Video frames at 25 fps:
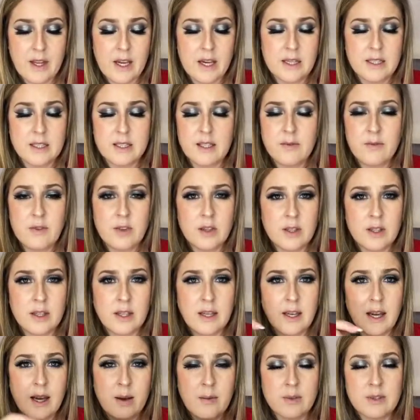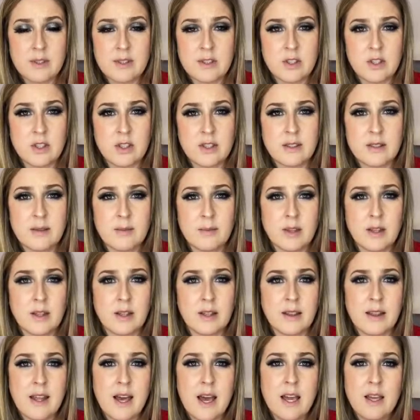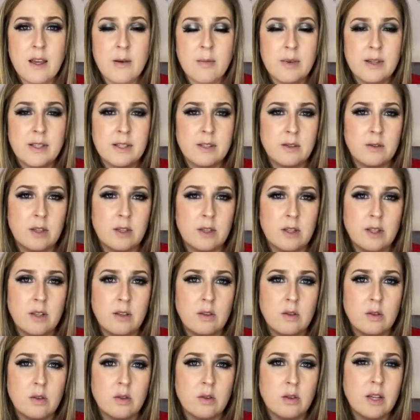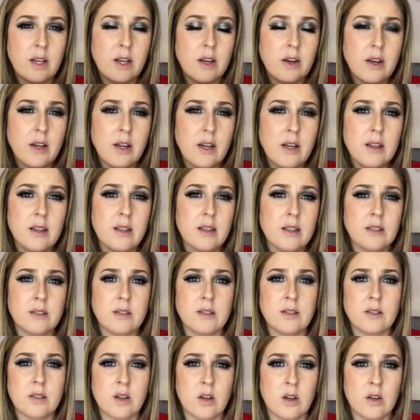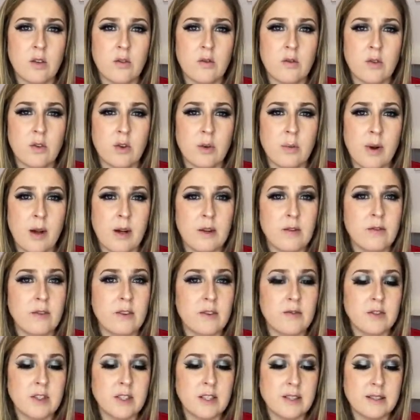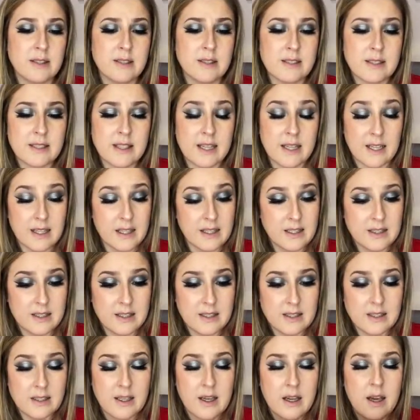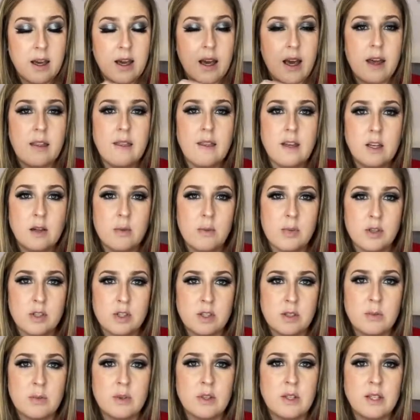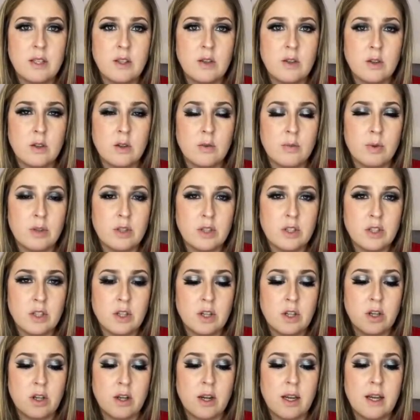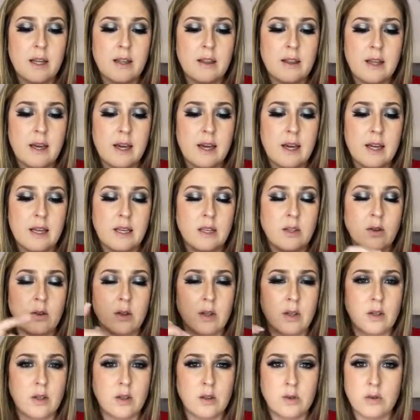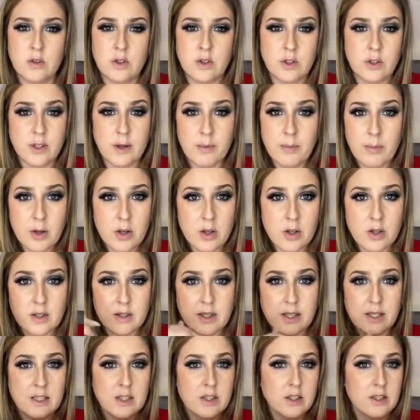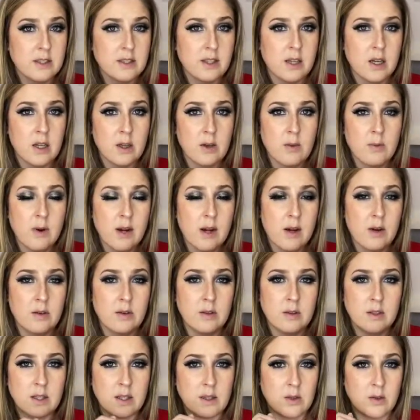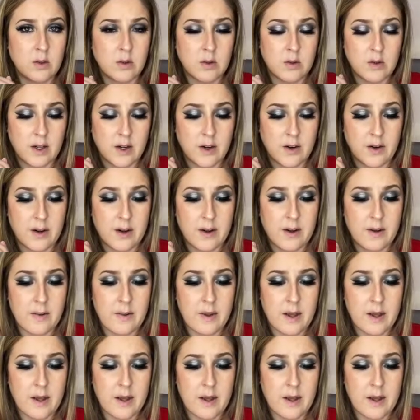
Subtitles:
Definitely, I would suggest something like that. You place it cuticle area, let it dissolve for about 15 seconds, and then you push it with the cuticle pusher, and then you can use your nippers and just cut around the cuticle area.